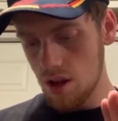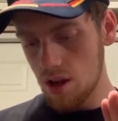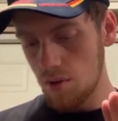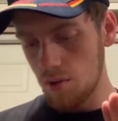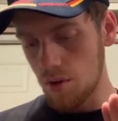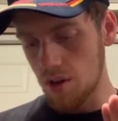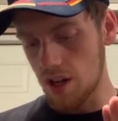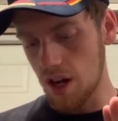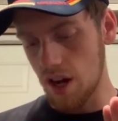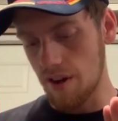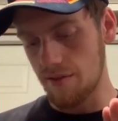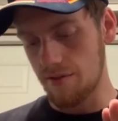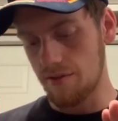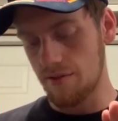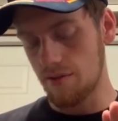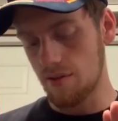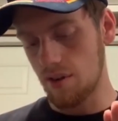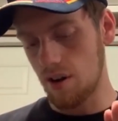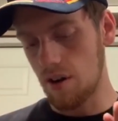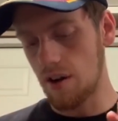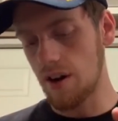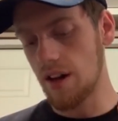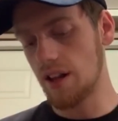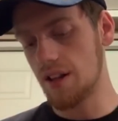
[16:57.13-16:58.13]
which I've
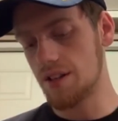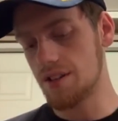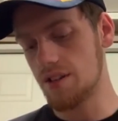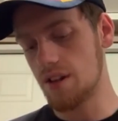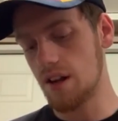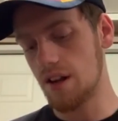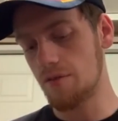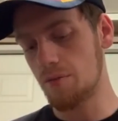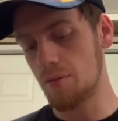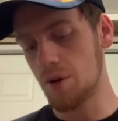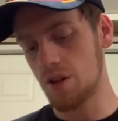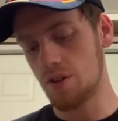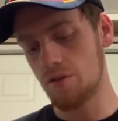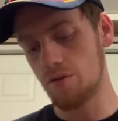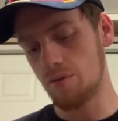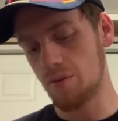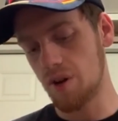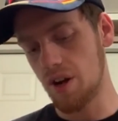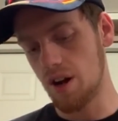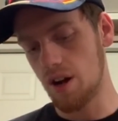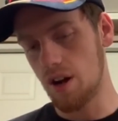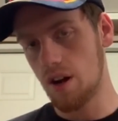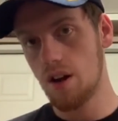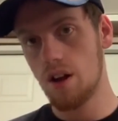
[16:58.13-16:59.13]
already listed off a bunch of them
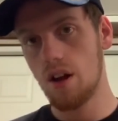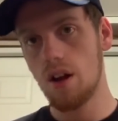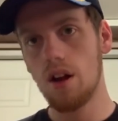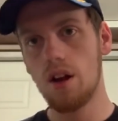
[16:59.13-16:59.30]
here.